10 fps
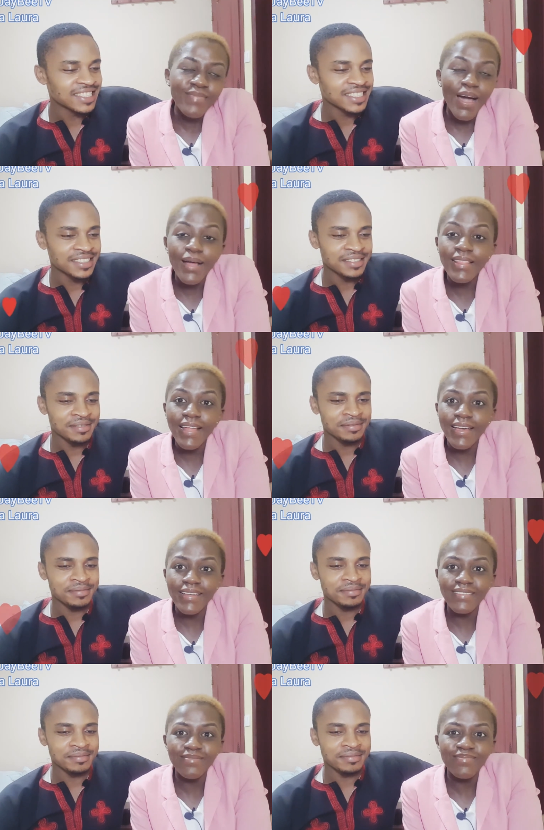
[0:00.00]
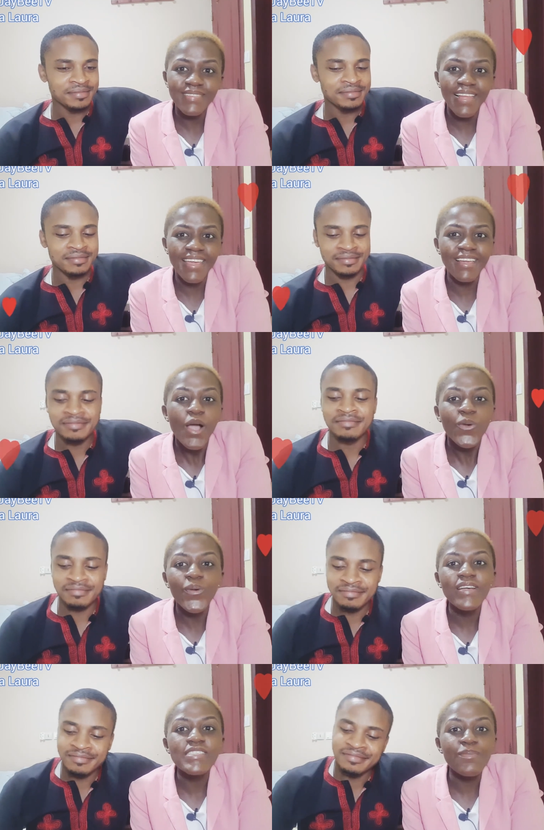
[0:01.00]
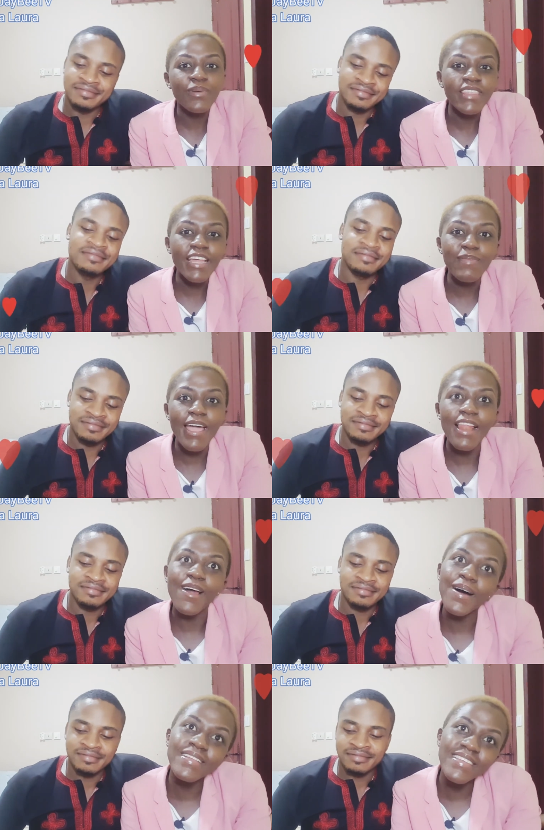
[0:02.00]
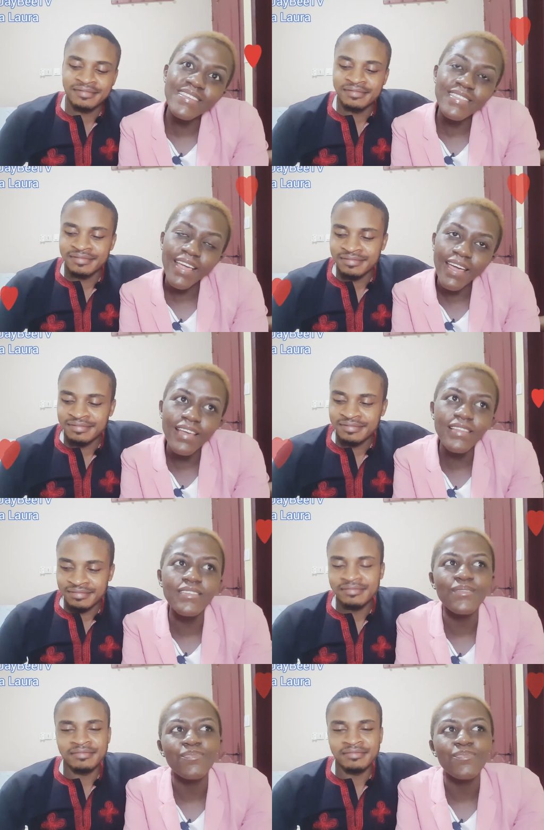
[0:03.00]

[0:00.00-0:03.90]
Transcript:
Speaker 1: online. Like, we're separated by long distance.